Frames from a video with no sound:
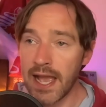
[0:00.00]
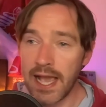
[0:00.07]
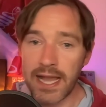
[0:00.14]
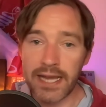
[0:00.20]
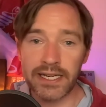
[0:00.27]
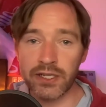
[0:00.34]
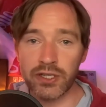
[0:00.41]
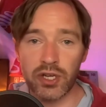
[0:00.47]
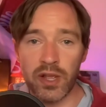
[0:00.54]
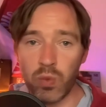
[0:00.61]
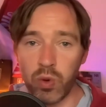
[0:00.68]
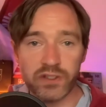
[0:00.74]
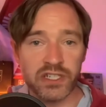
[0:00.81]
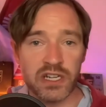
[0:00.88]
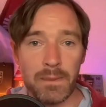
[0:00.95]
He
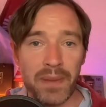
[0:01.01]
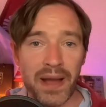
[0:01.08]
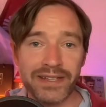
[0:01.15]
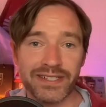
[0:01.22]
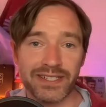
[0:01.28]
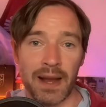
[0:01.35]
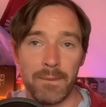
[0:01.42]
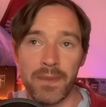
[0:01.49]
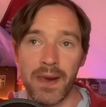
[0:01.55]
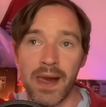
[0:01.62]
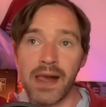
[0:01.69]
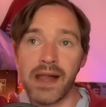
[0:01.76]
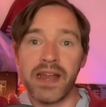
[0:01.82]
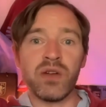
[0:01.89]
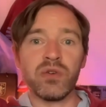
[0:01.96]
wasn't at base camp.
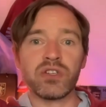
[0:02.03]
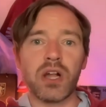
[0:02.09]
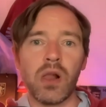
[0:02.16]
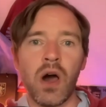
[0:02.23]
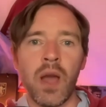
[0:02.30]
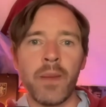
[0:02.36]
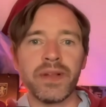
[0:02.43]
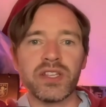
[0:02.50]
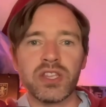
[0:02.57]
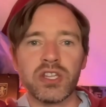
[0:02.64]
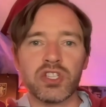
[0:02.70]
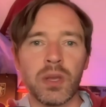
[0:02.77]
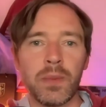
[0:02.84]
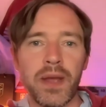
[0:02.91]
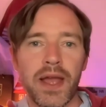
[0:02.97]
He was climbing to the
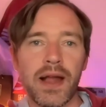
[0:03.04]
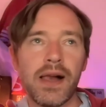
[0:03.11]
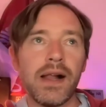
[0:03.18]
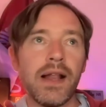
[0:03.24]
summit.